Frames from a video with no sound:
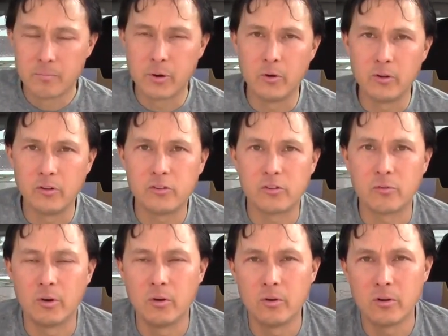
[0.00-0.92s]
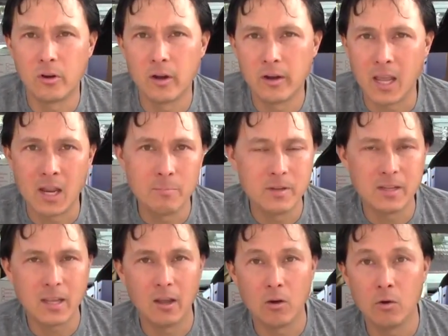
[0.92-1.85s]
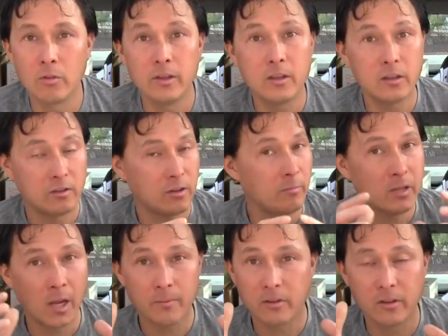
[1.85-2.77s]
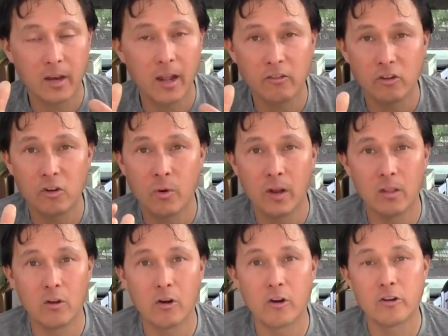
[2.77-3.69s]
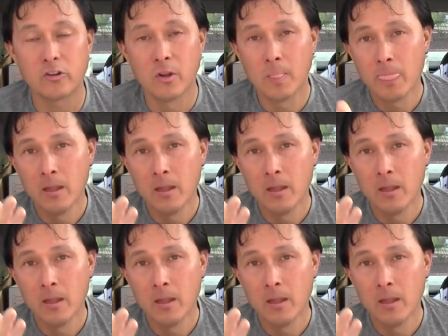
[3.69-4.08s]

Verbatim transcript: produce grown on N P K only sometimes can get actually quite large,